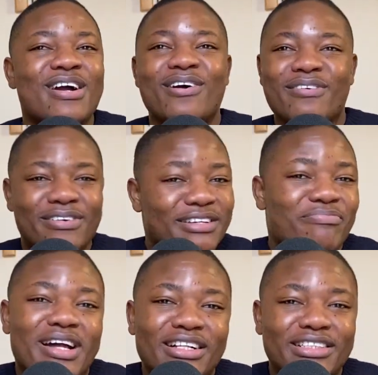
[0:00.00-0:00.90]
or in
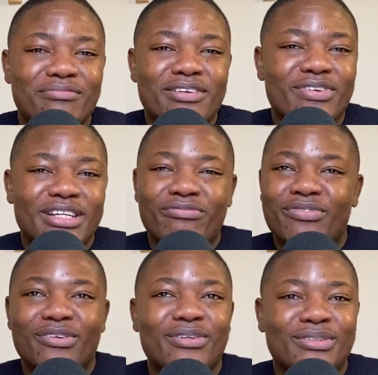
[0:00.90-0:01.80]
Belgium, even
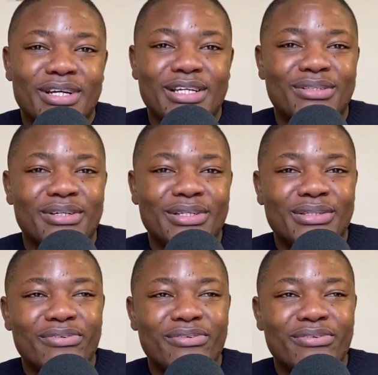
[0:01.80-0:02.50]
for 2022.